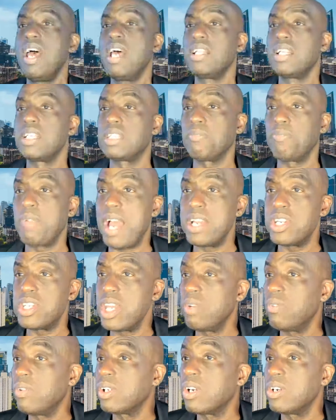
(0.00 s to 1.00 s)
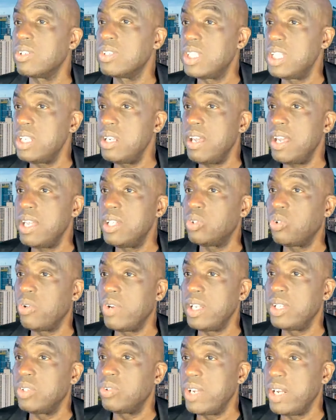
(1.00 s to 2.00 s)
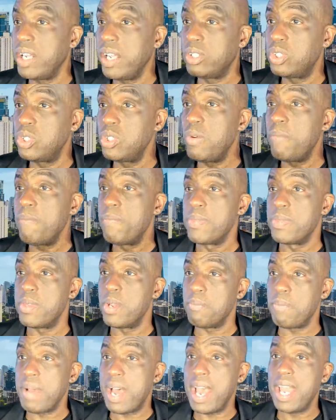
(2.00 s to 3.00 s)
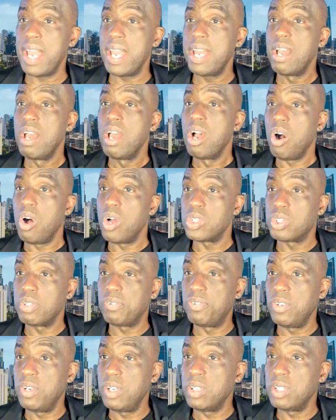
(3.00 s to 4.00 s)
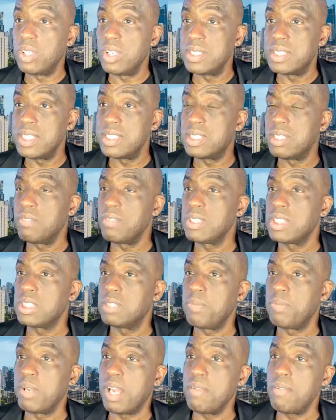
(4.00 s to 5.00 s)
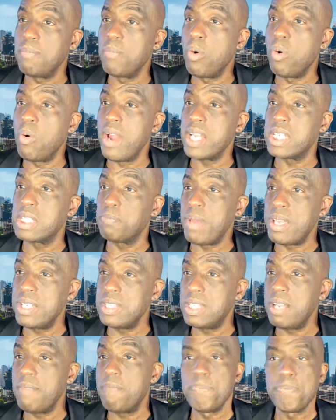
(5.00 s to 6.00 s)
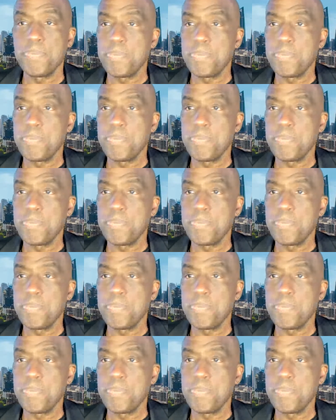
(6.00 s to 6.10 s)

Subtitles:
the supply chain will continue in 2022, thereby also fueling goods and services becoming more expensive.